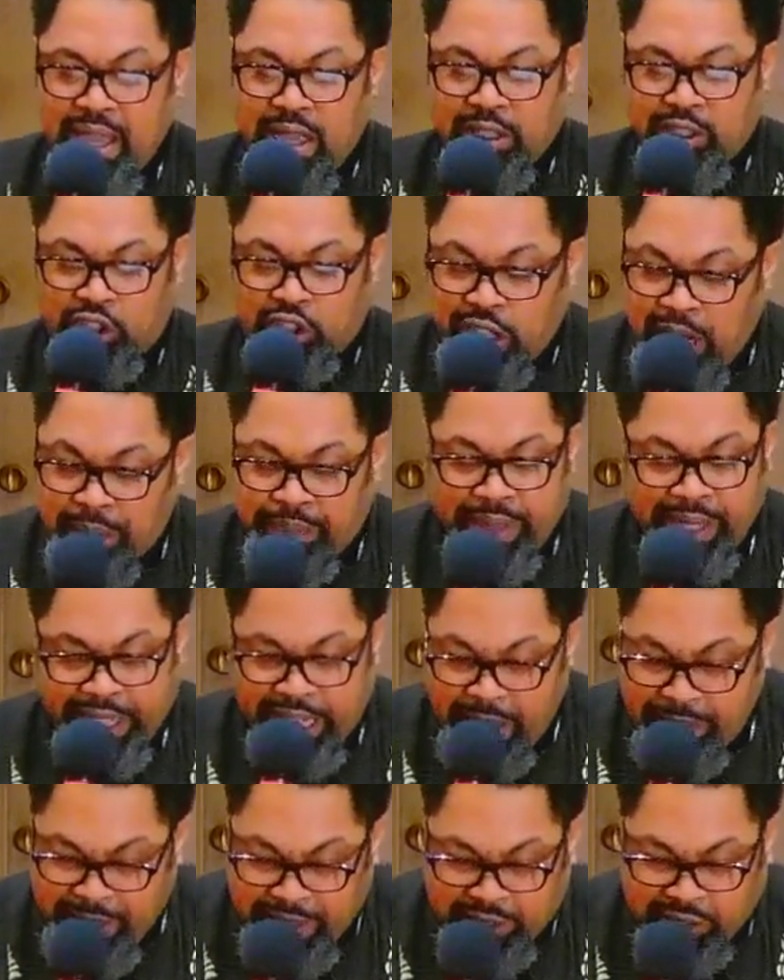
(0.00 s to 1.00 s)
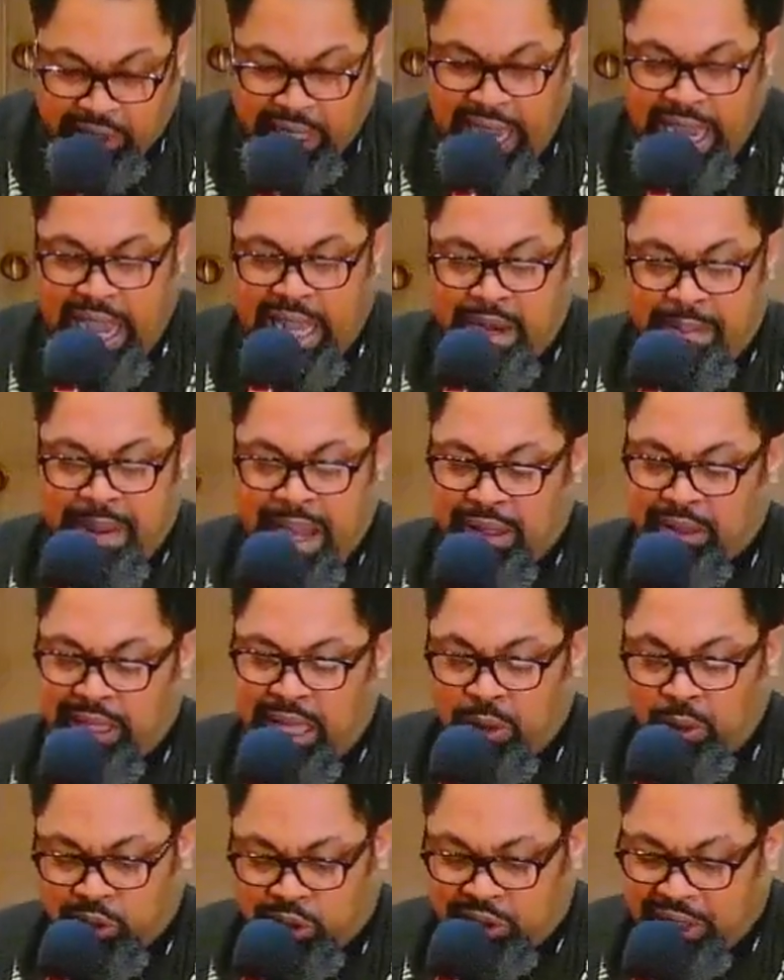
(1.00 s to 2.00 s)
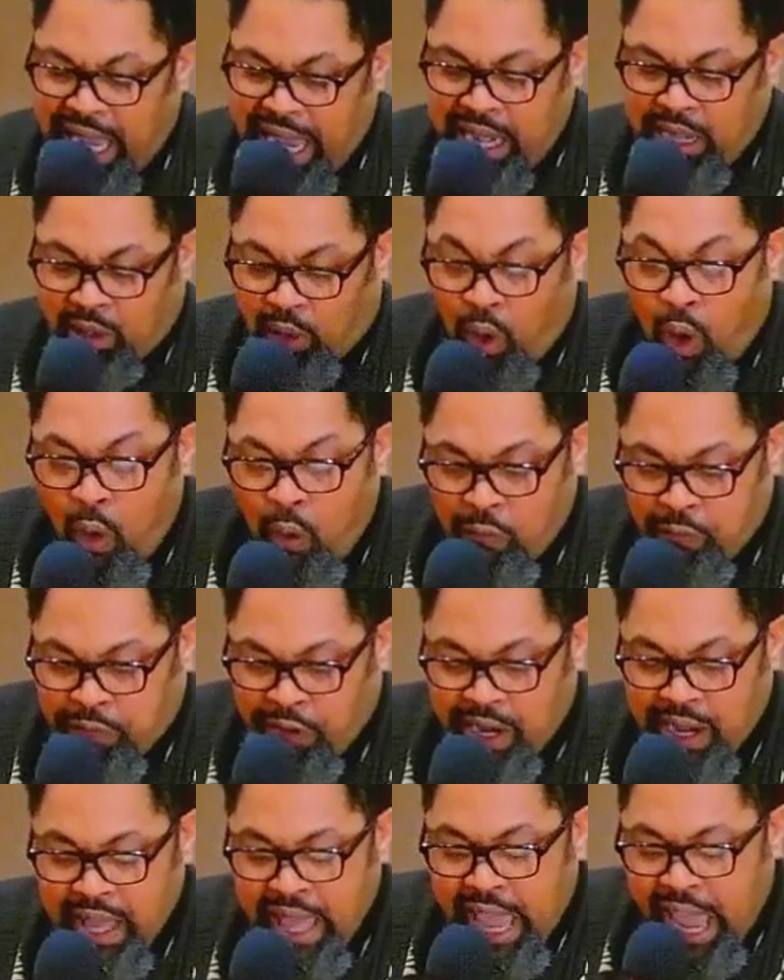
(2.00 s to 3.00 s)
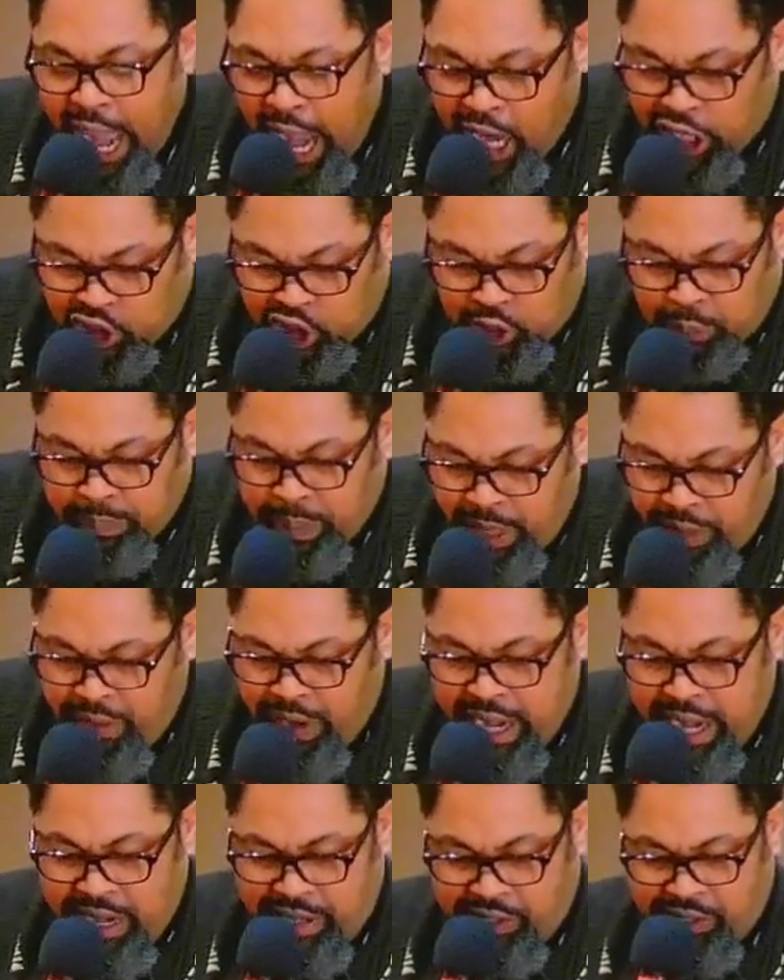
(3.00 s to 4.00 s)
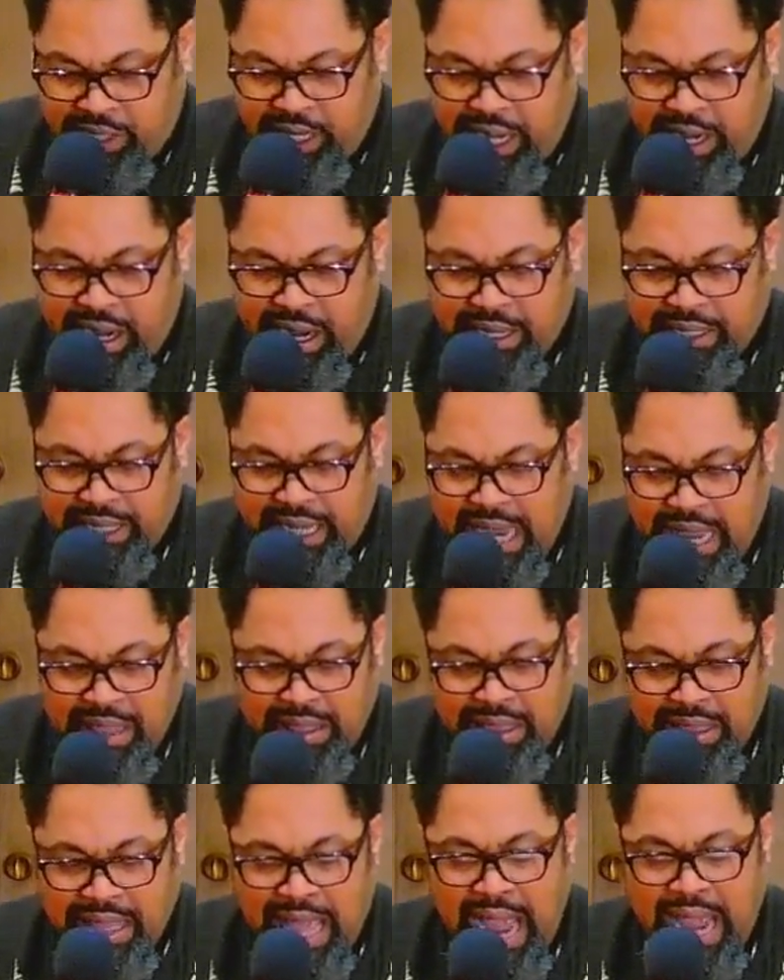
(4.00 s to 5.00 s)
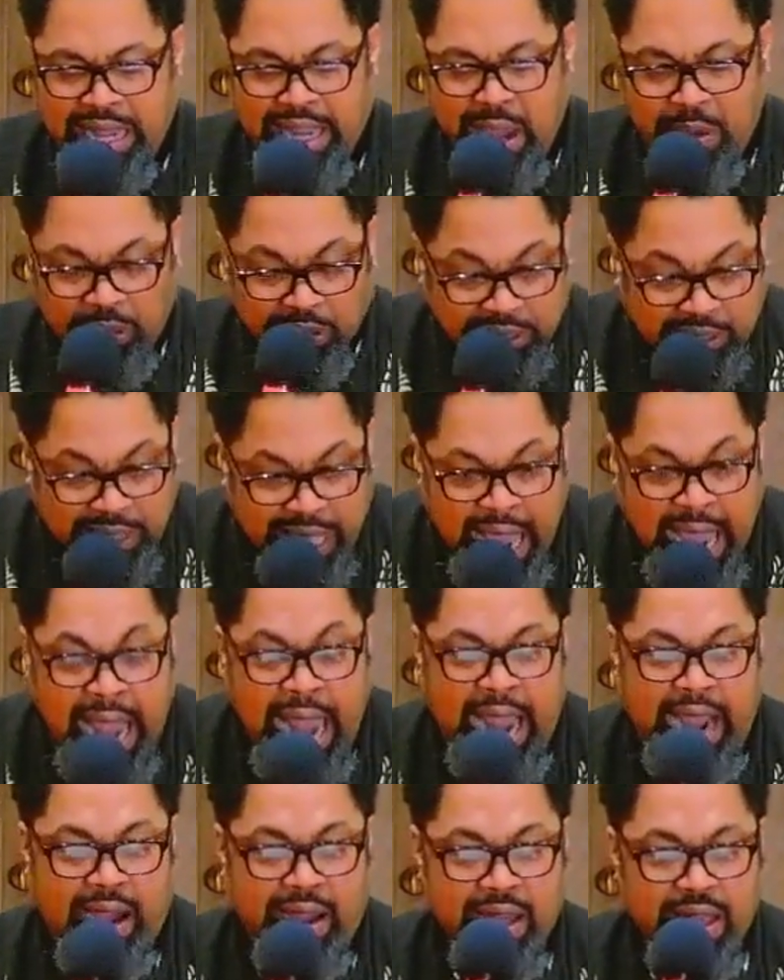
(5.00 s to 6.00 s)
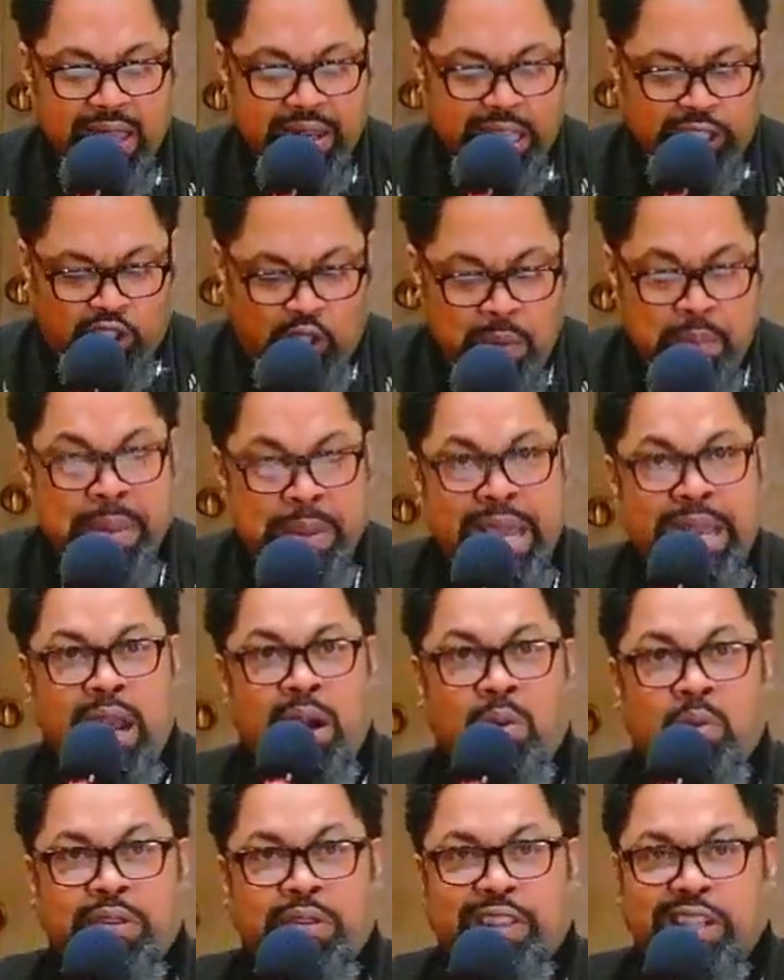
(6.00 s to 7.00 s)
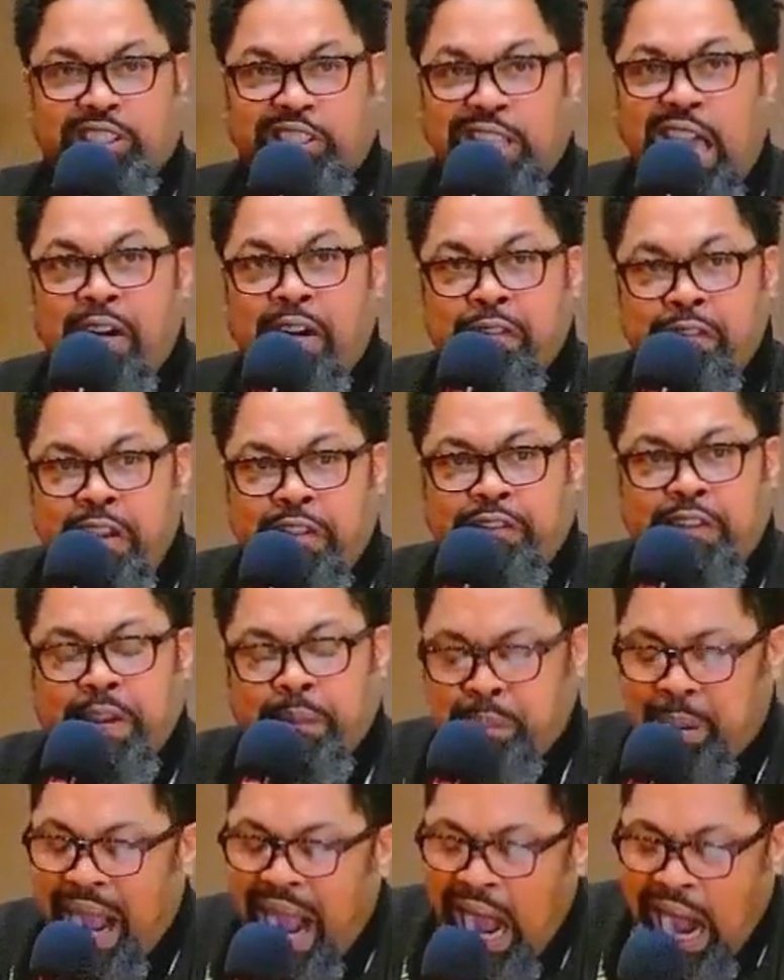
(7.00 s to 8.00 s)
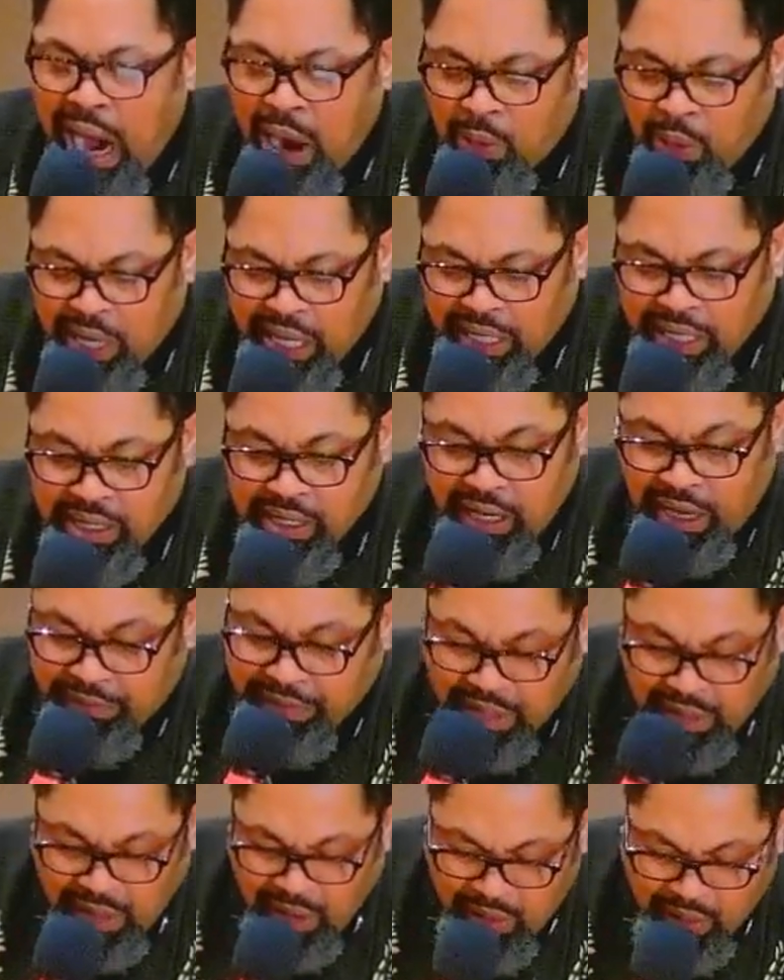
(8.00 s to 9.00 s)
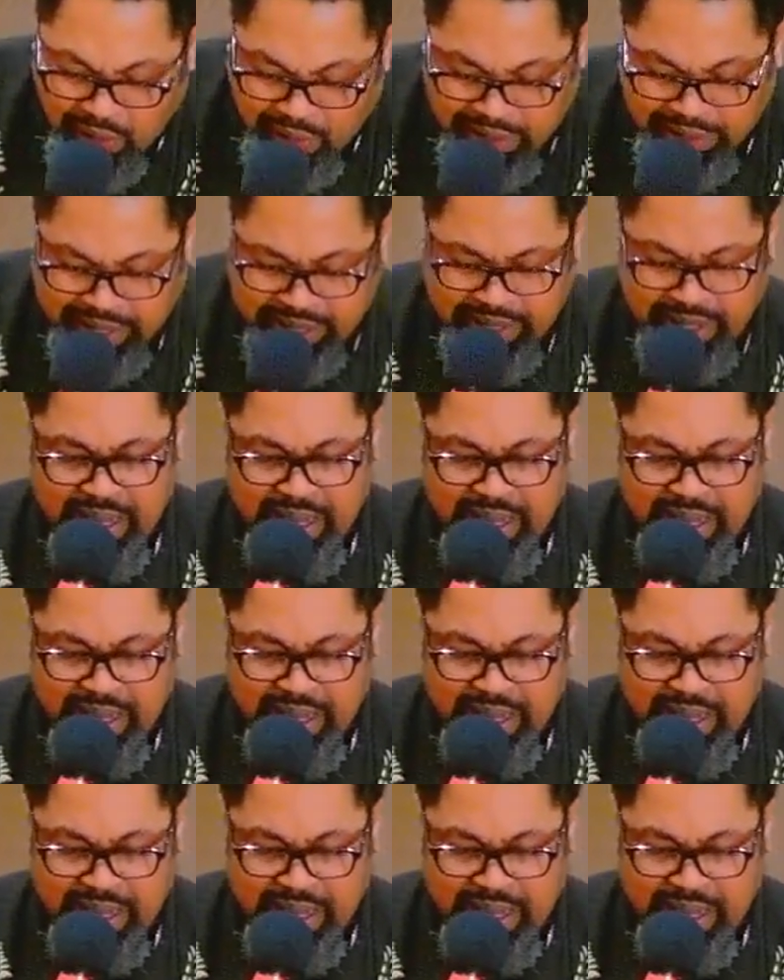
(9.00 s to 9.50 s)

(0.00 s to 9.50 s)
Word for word: Something can be said about those Sankofa experiences in that it was there that you met up with the salvific power of the Lord.